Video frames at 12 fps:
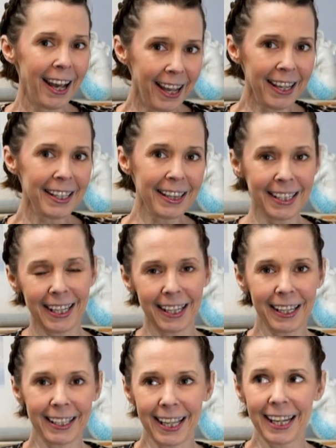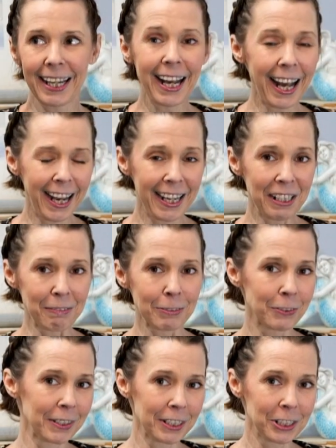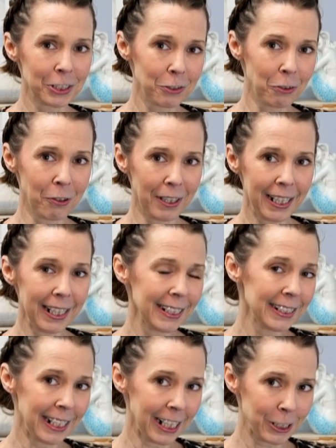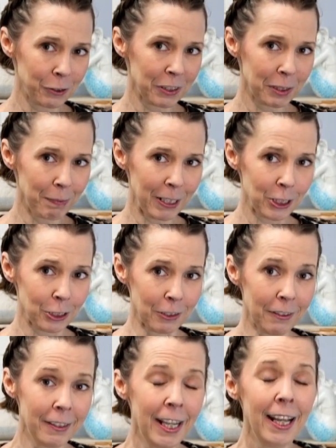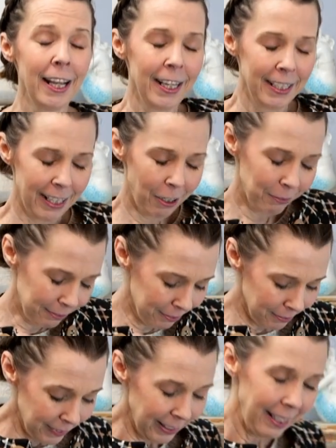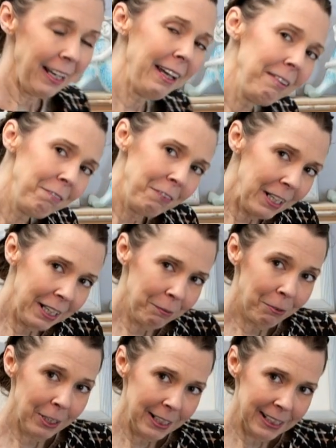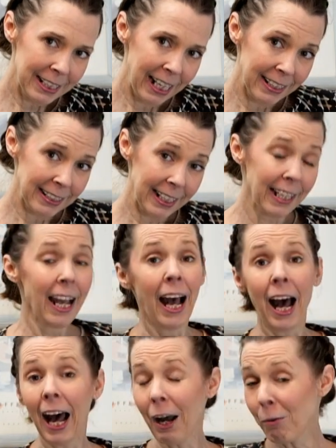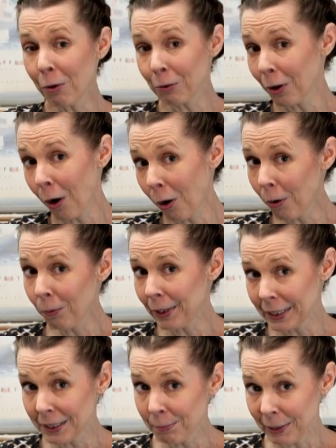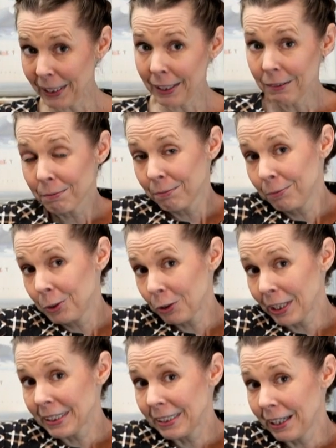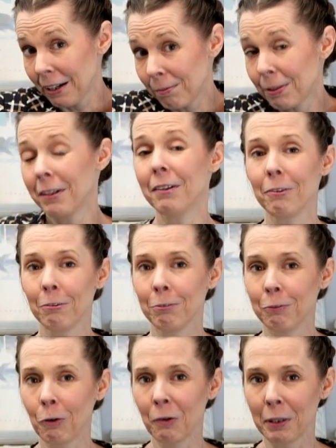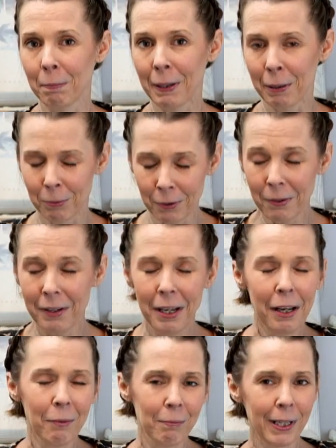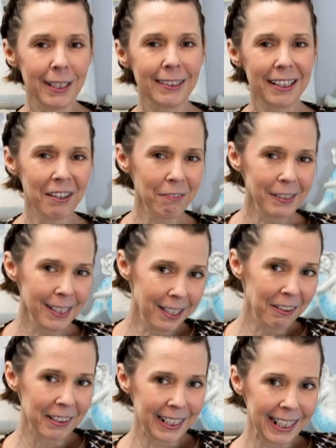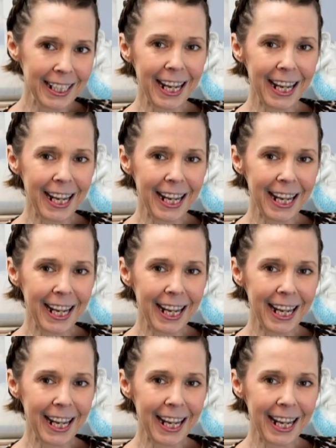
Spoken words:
I think getting items with a story is extra special. Now, I'm feeling pretty snazzy. I won't always be dressed up for the Pebble, but every now and then